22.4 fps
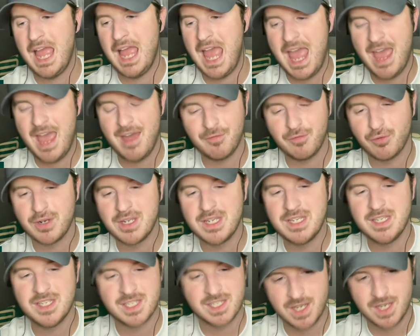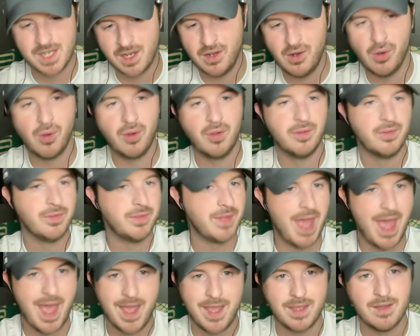every single
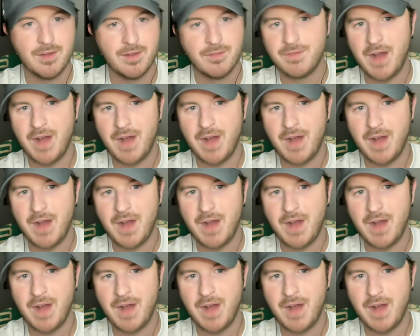day,